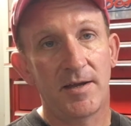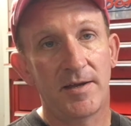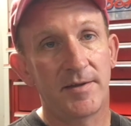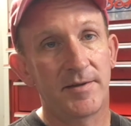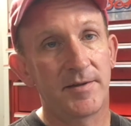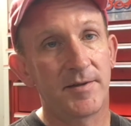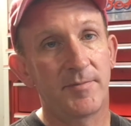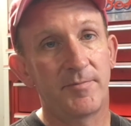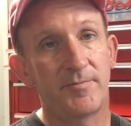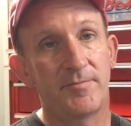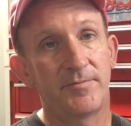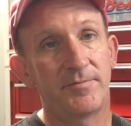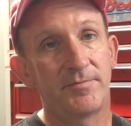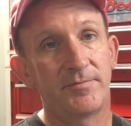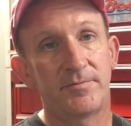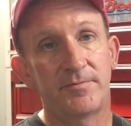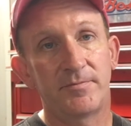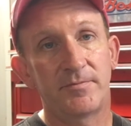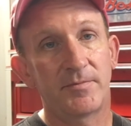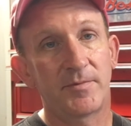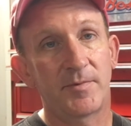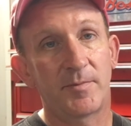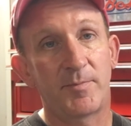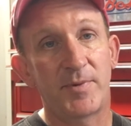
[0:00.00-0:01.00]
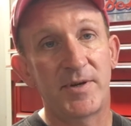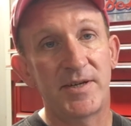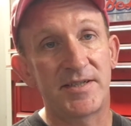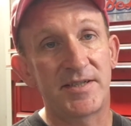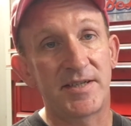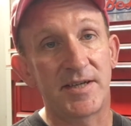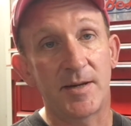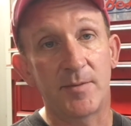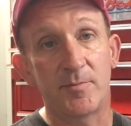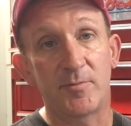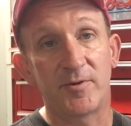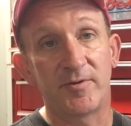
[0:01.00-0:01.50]
The
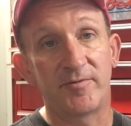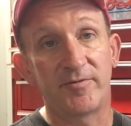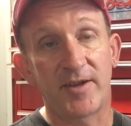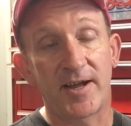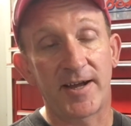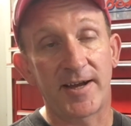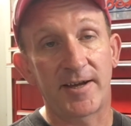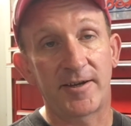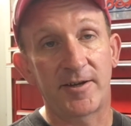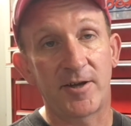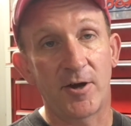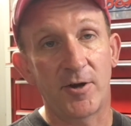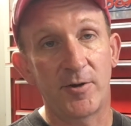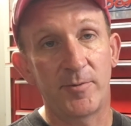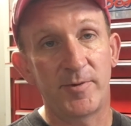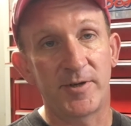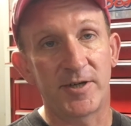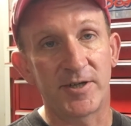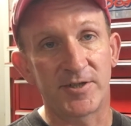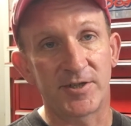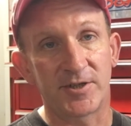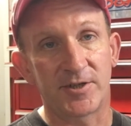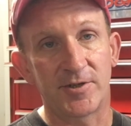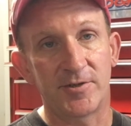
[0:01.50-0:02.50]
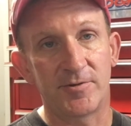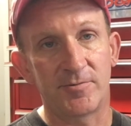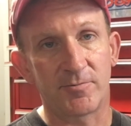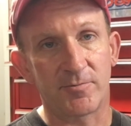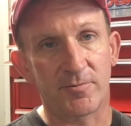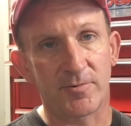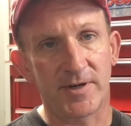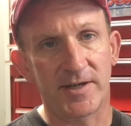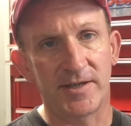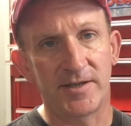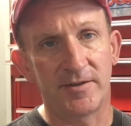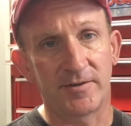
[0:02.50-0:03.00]
PCM would flag a code because it couldn't
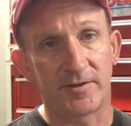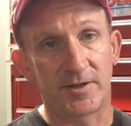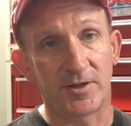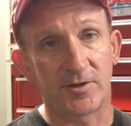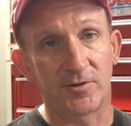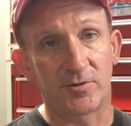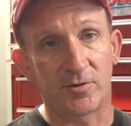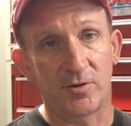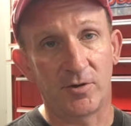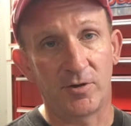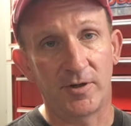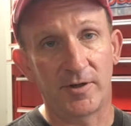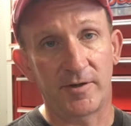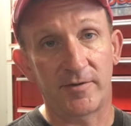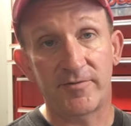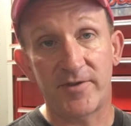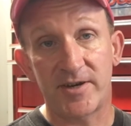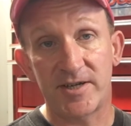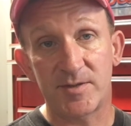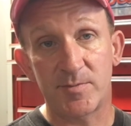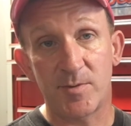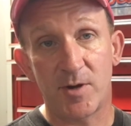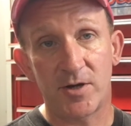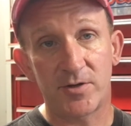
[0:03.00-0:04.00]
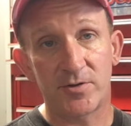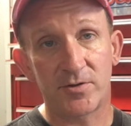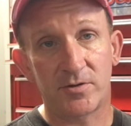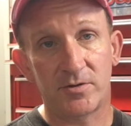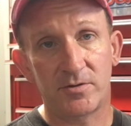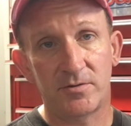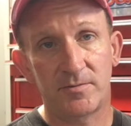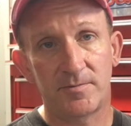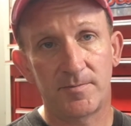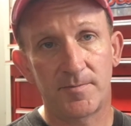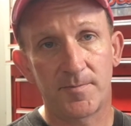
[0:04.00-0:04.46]
read the control interface module.